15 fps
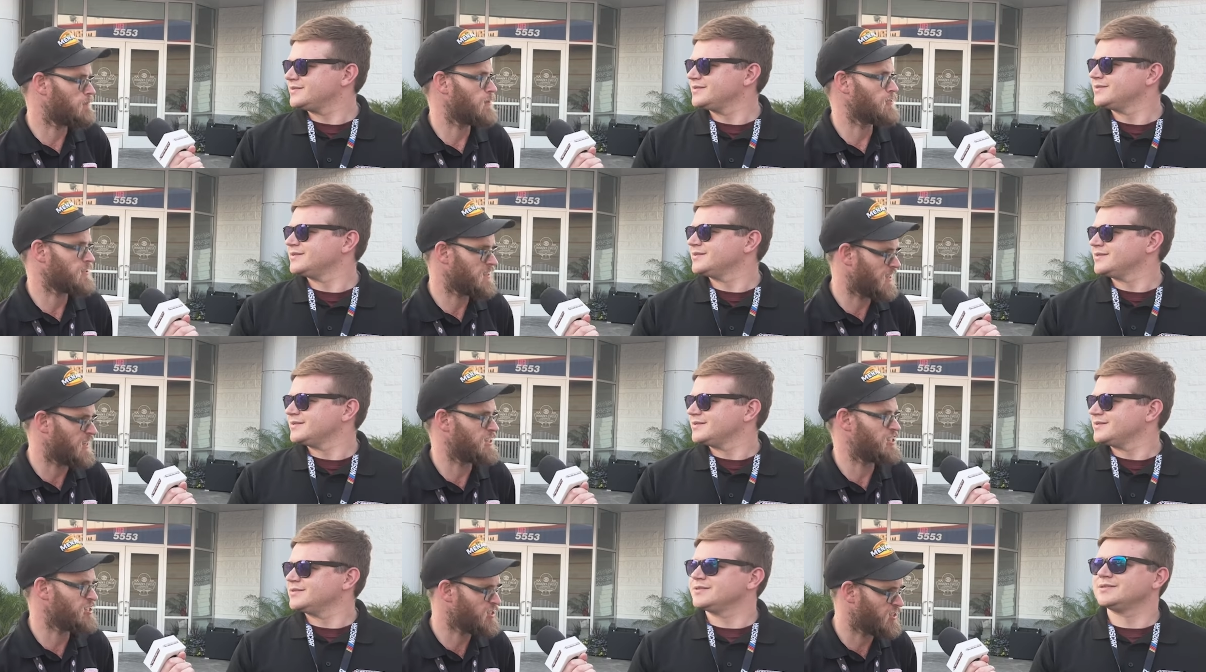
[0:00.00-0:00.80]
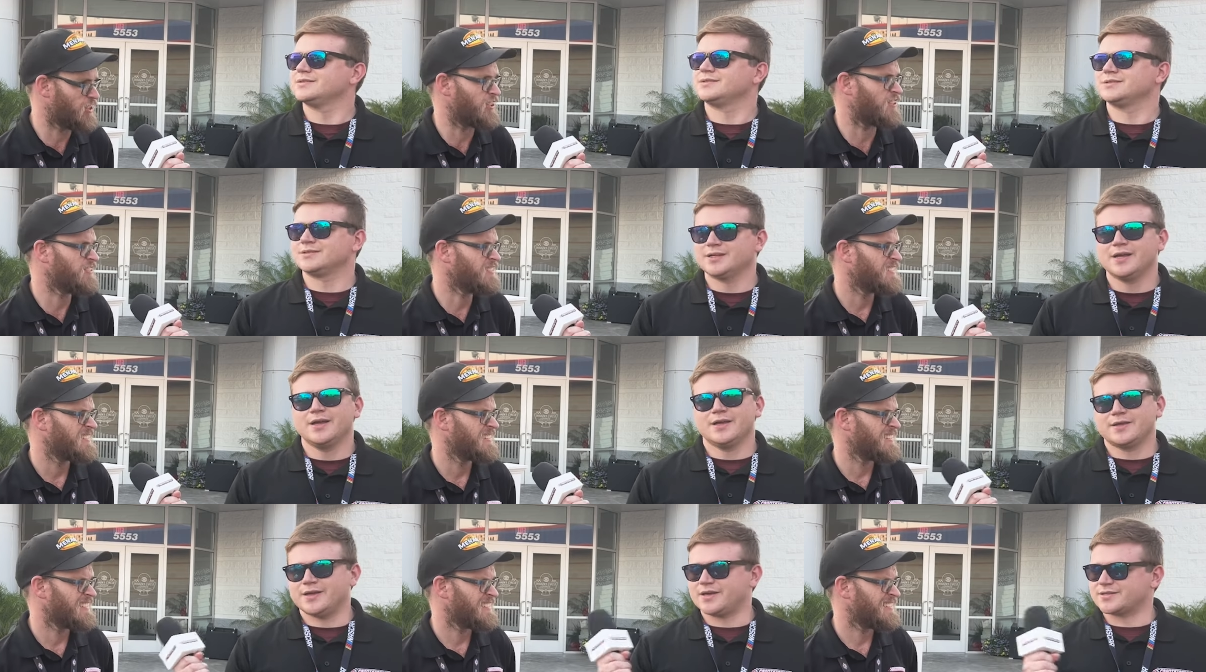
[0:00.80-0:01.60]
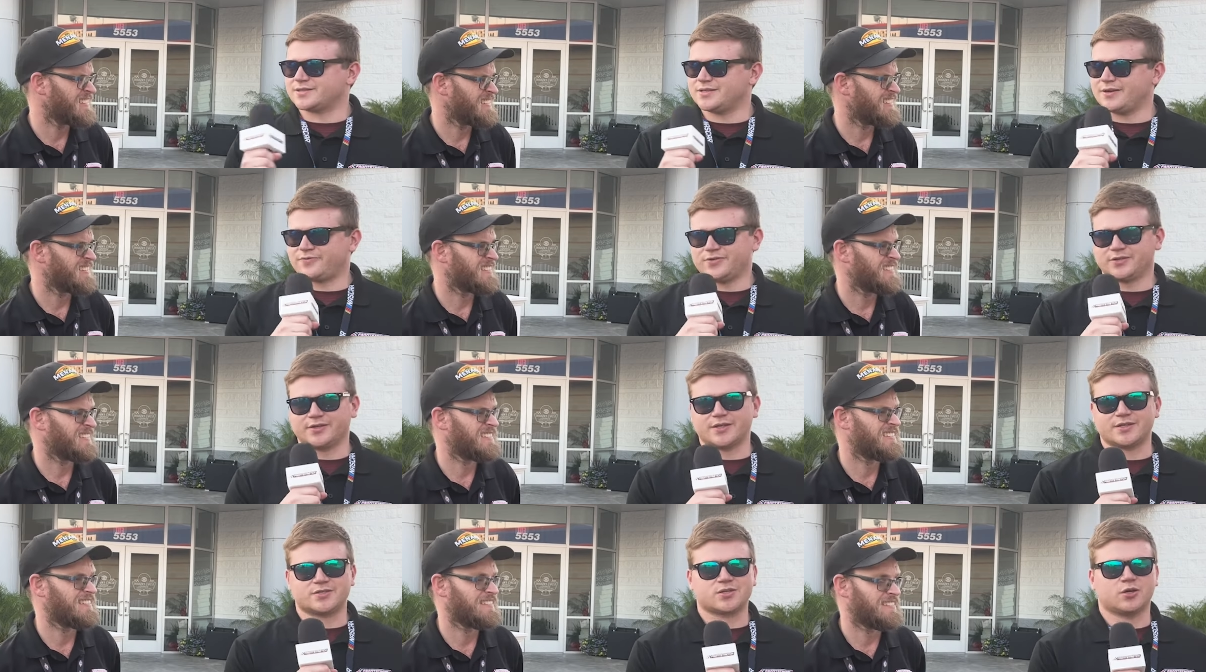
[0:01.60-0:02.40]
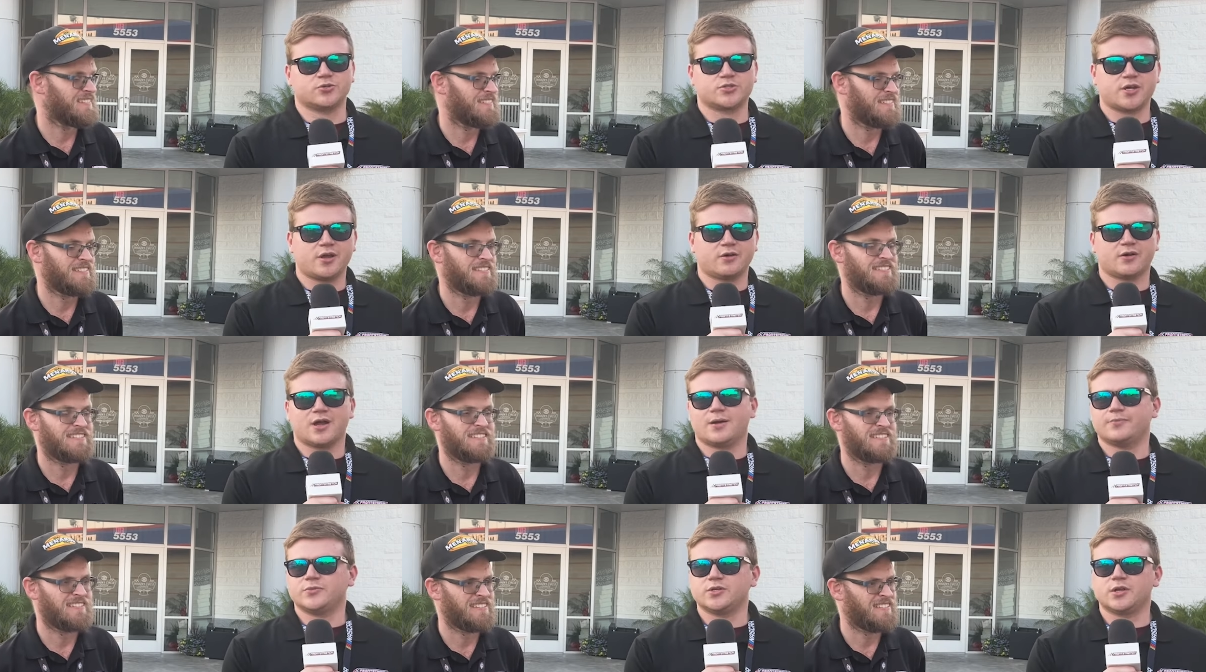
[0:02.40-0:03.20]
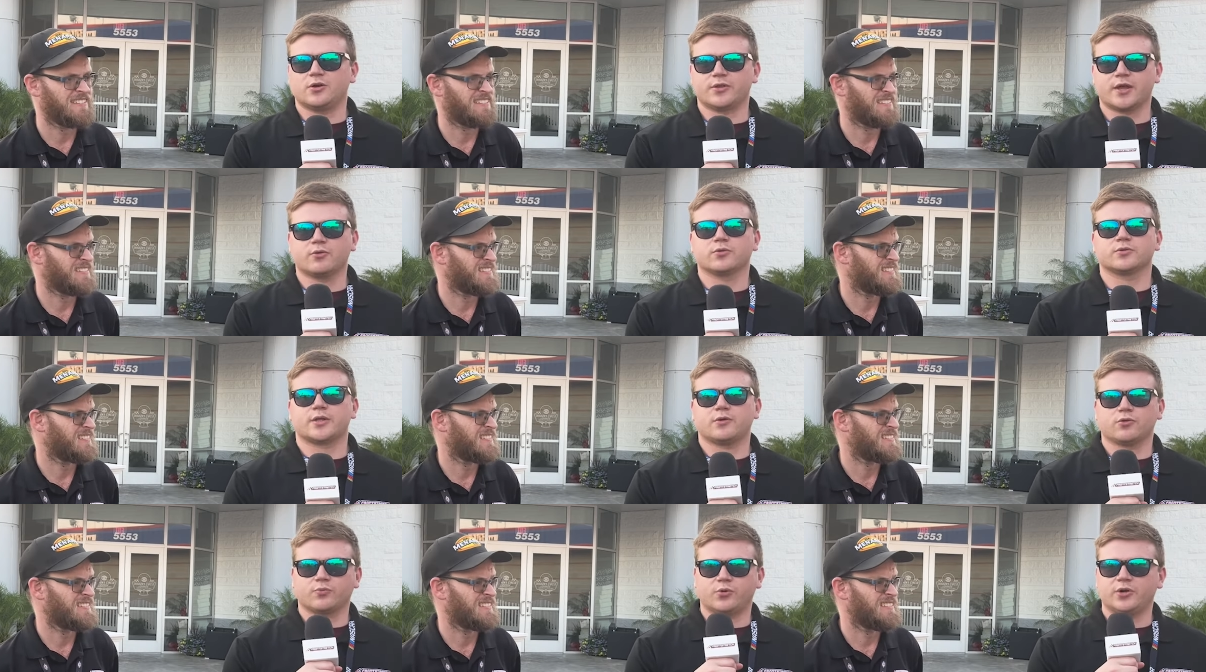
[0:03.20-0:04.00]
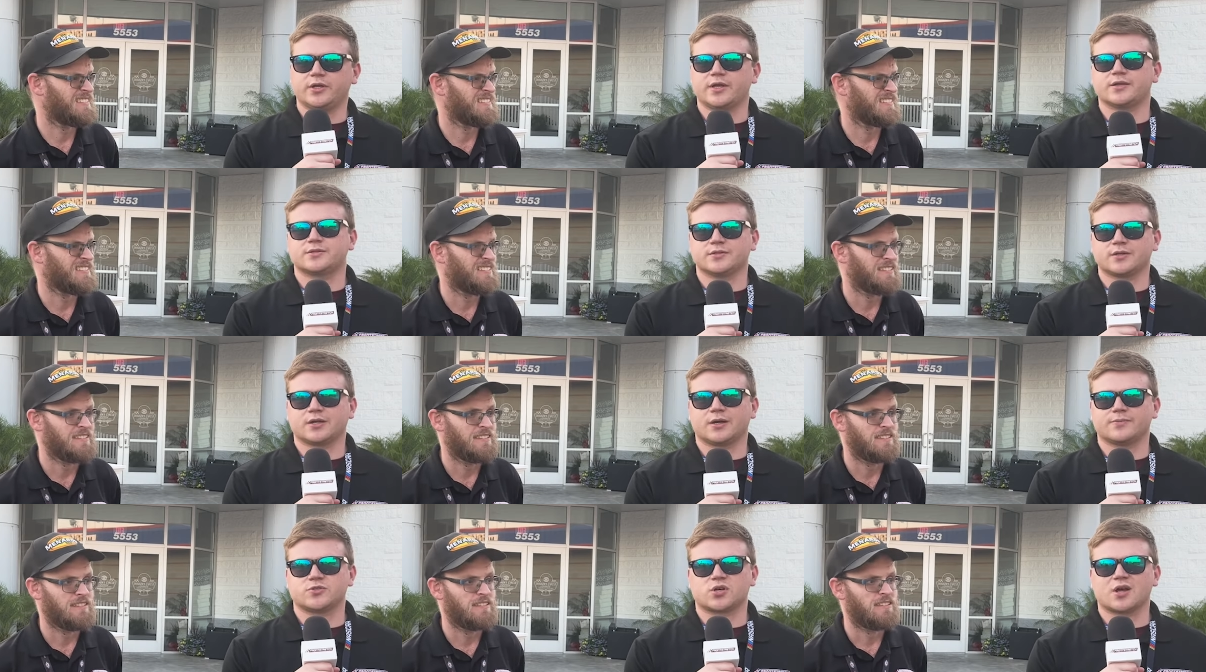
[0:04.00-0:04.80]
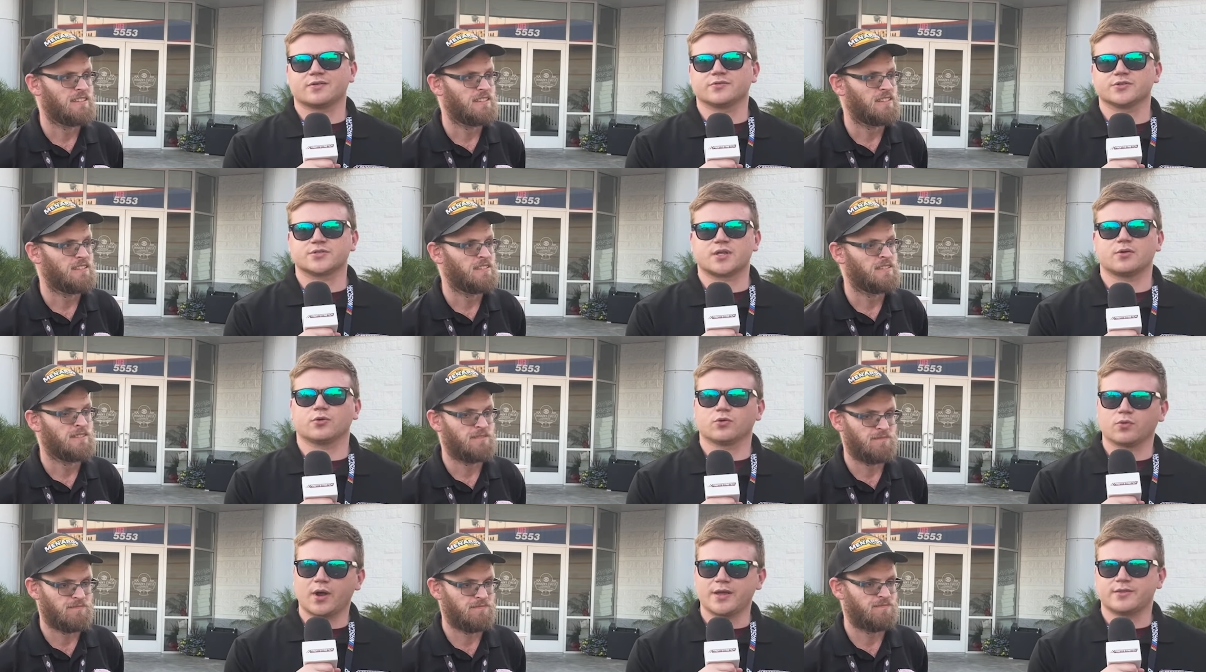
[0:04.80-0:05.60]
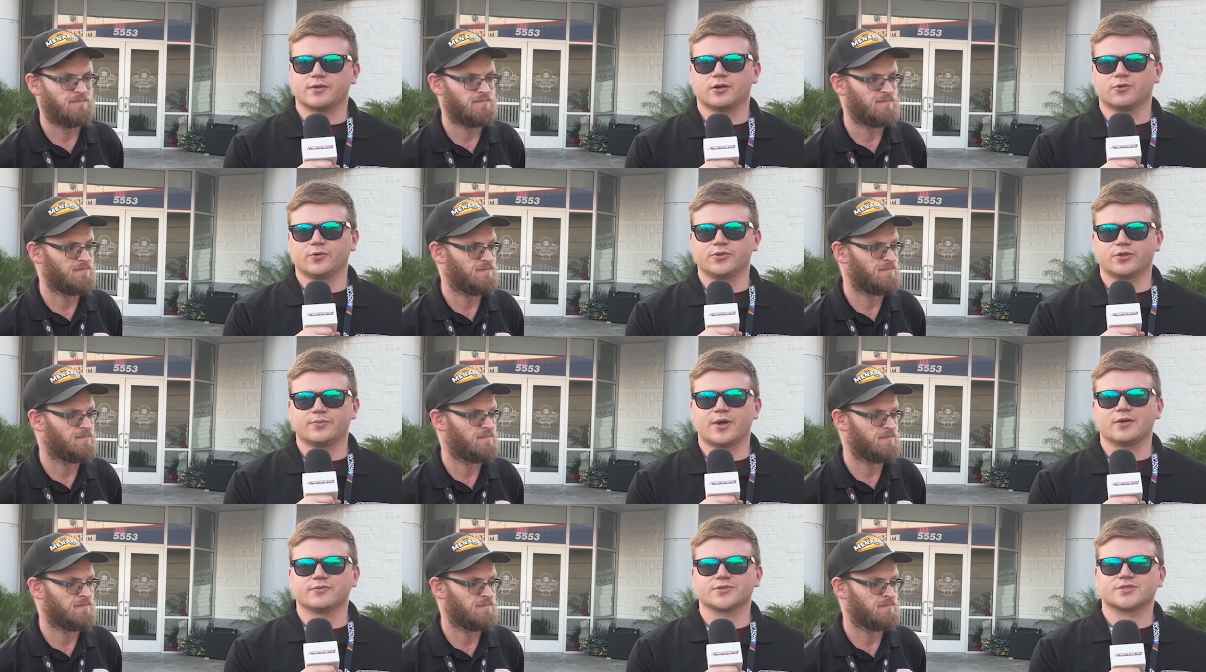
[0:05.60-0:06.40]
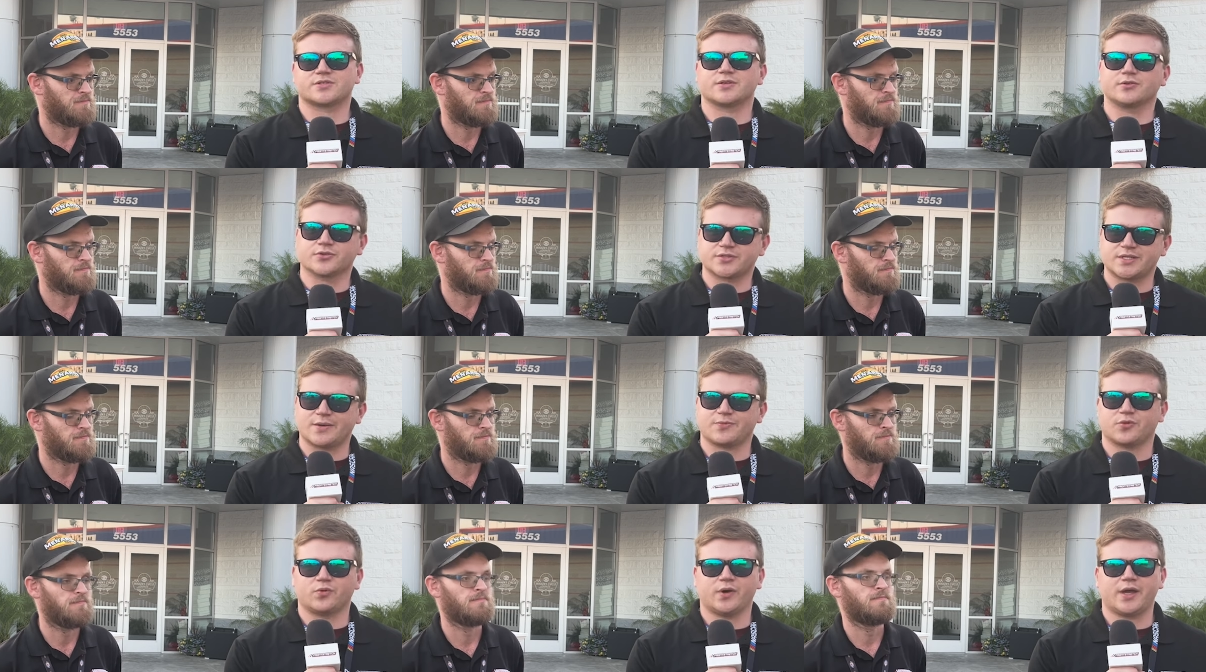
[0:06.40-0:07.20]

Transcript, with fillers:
Speaker 1: both stages too.
Speaker 2: Yes, definitely. So JRM, you know, they were they were putting it to the Cup drivers. They were right there with them every single step of the